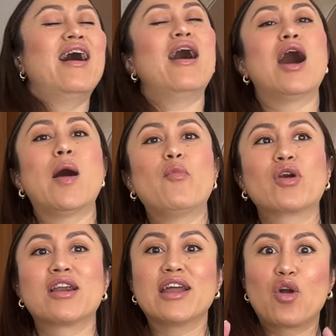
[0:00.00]

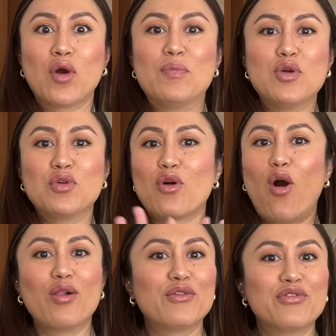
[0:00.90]
We're going to equip you with
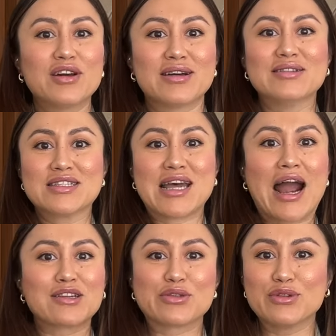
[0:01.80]
all of the
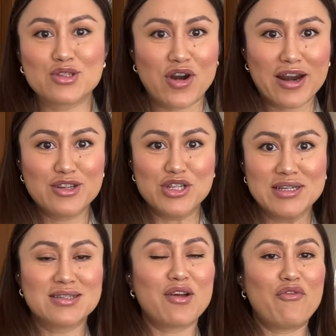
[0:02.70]
tactical
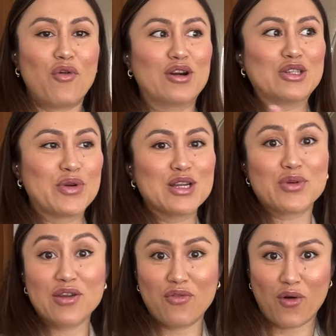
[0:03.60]
strategies for
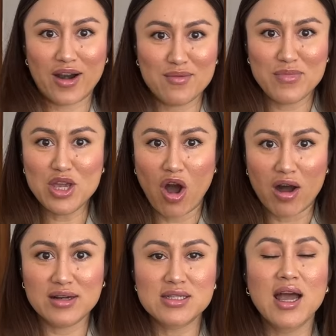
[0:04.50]
2024 and
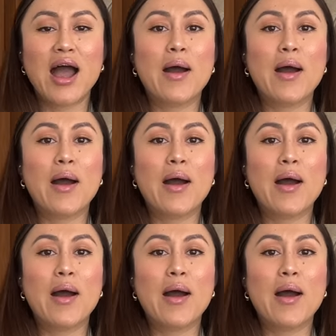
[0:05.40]
beyond,